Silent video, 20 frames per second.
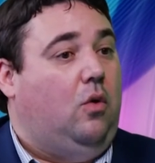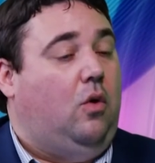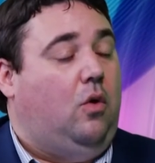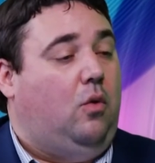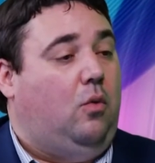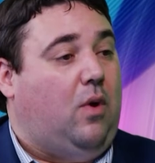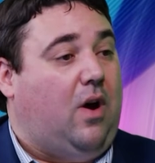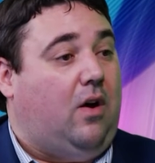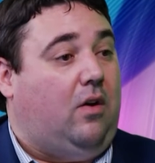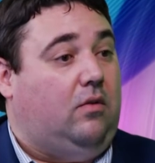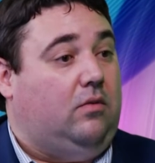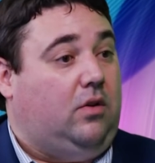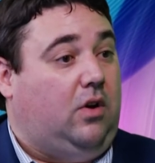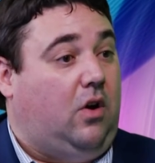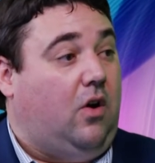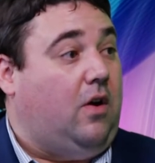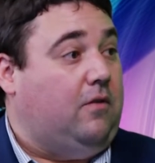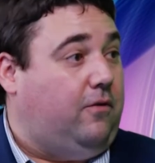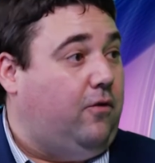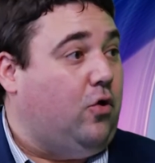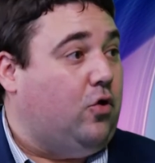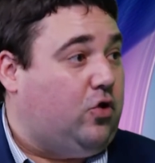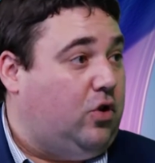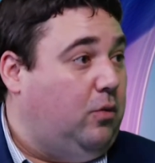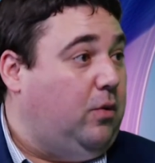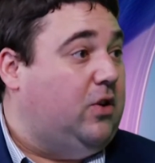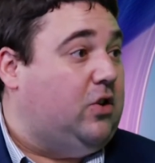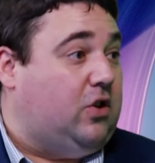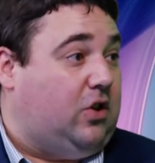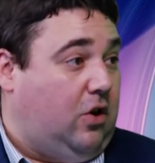Well, unfortunately,
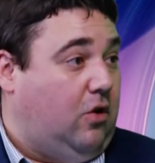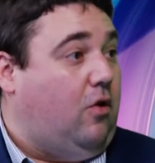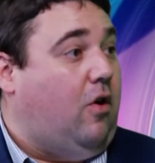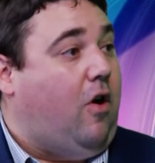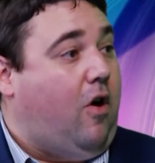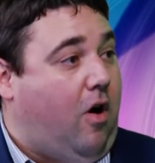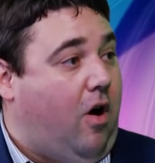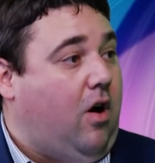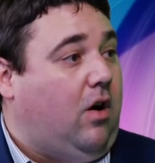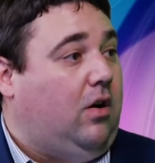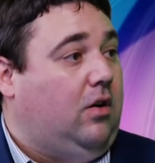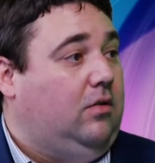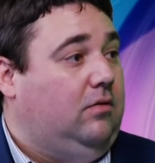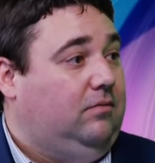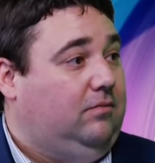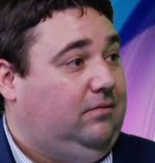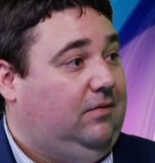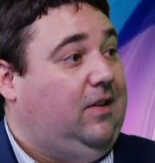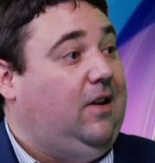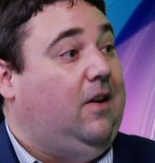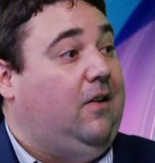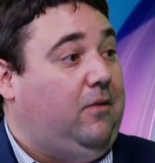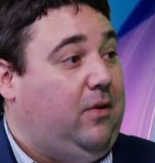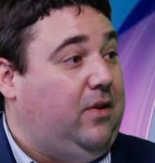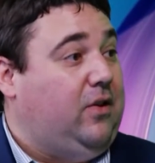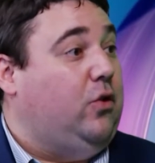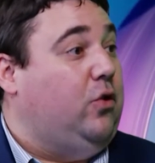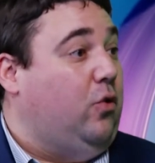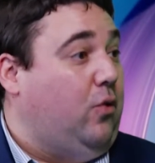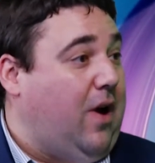we still are, we
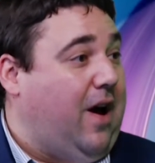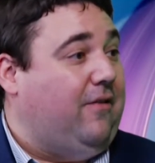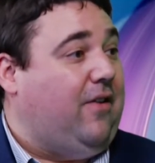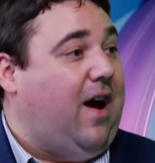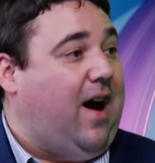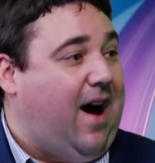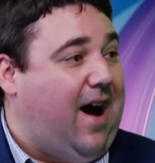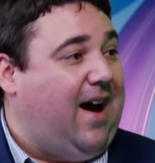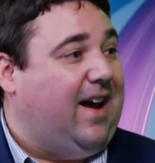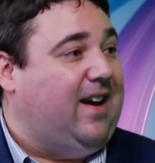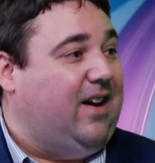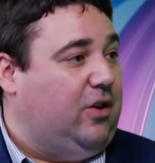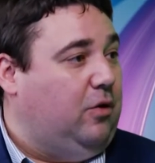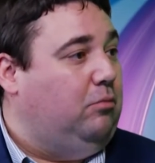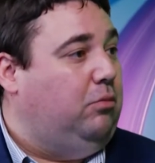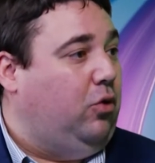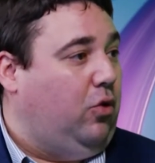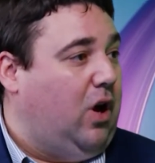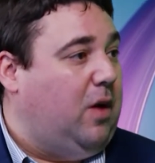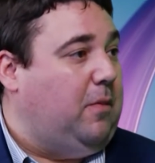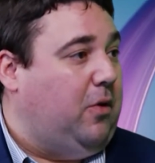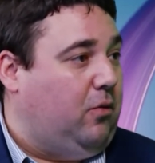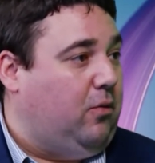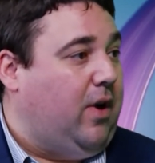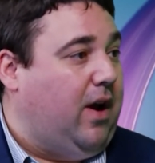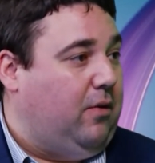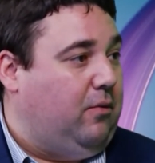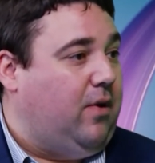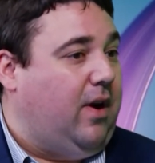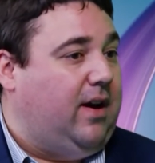do have a high unemployment
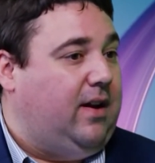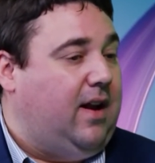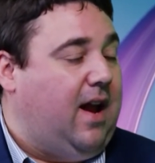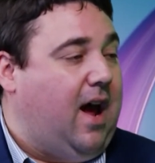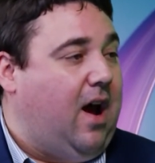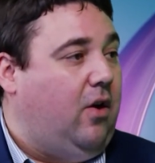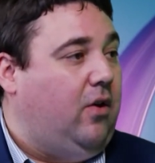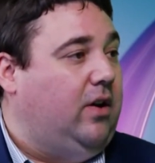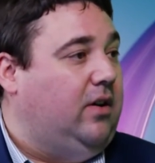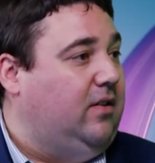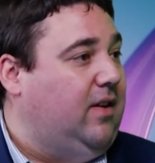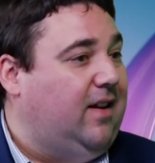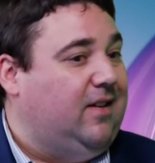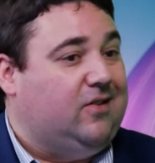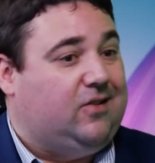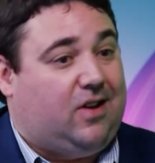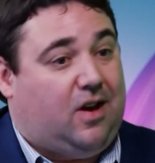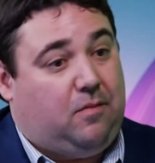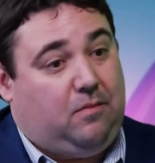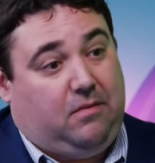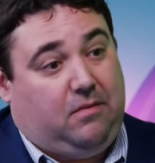rate right now, and some